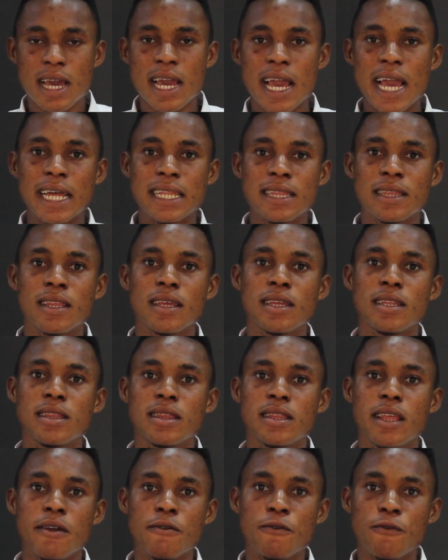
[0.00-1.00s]

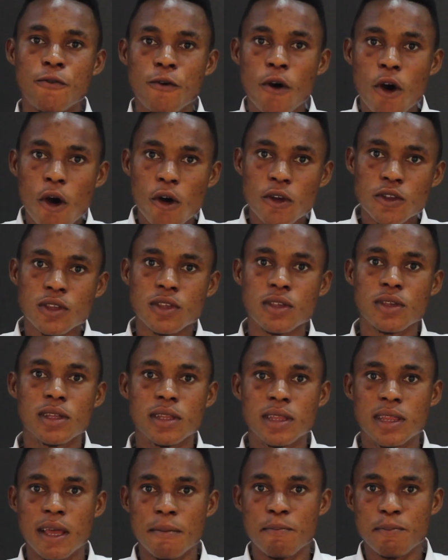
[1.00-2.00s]
and they
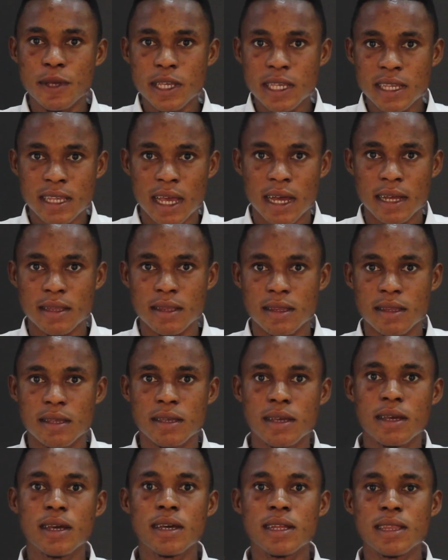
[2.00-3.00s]
forced the peasants,